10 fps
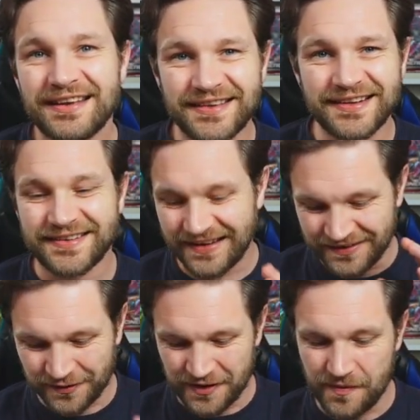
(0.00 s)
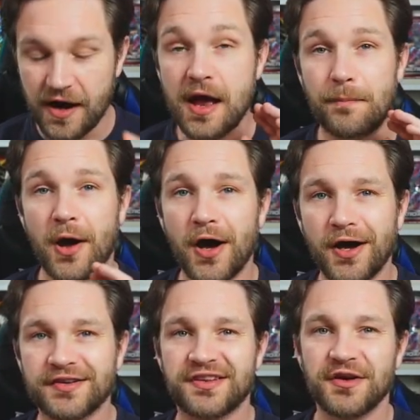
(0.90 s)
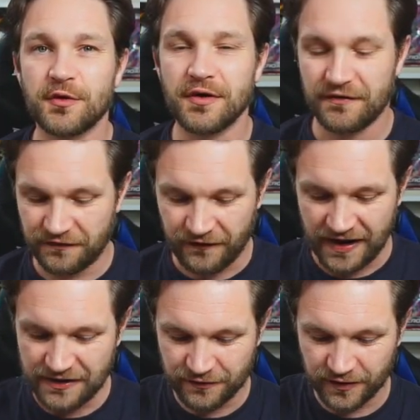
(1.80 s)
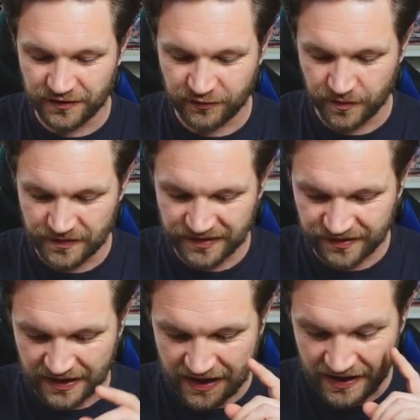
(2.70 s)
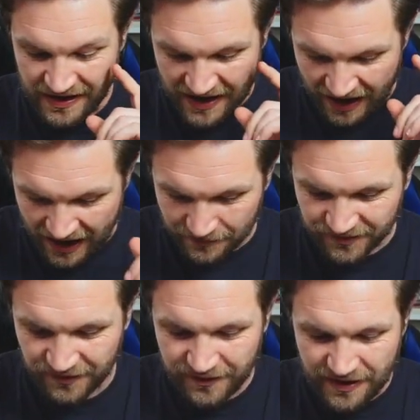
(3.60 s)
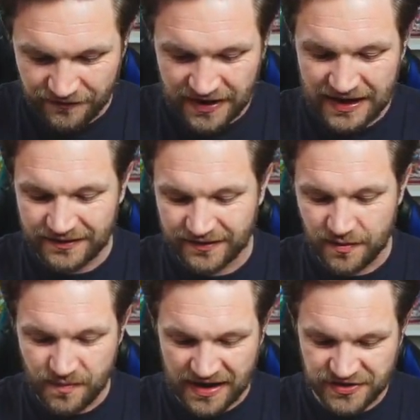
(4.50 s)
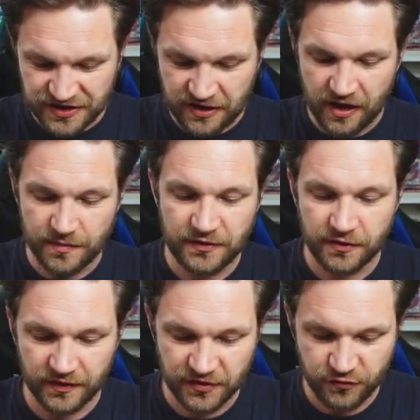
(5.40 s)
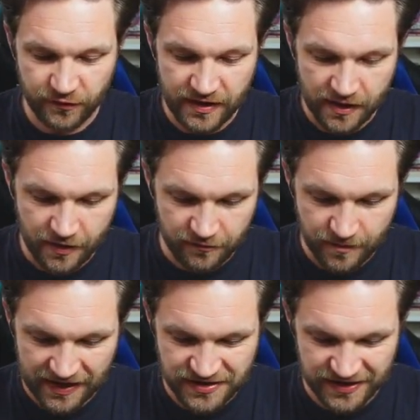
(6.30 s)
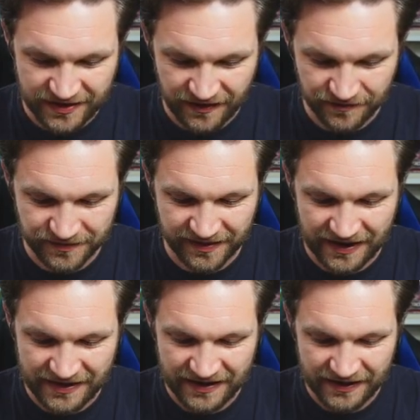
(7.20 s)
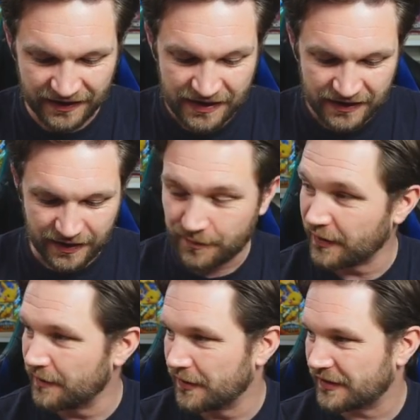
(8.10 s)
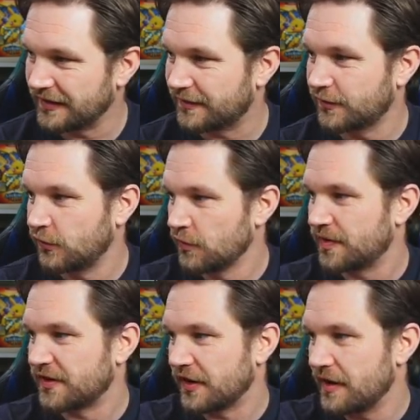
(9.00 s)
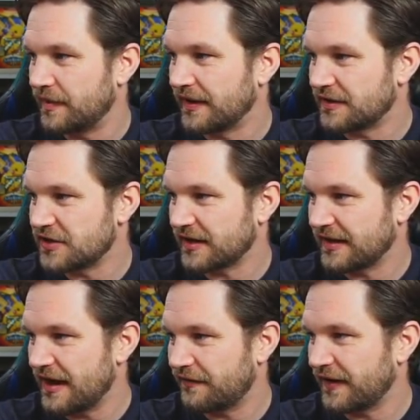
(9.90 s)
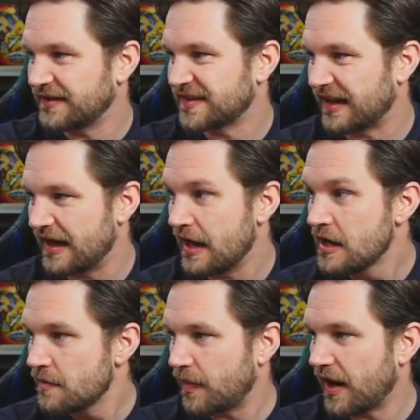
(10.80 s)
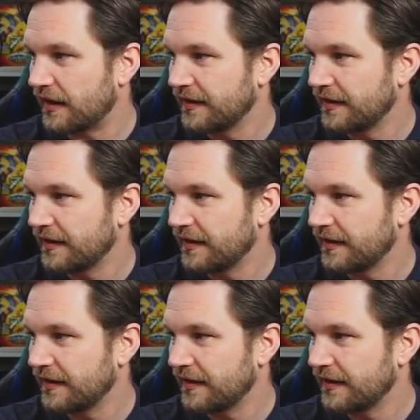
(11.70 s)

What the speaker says: this is one of my personal favourites from this set. Absolutely love it. It's the Magikarp. You've got the trio of Magikarp sat in here. A couple of them looking super derpy. Check that face out there. But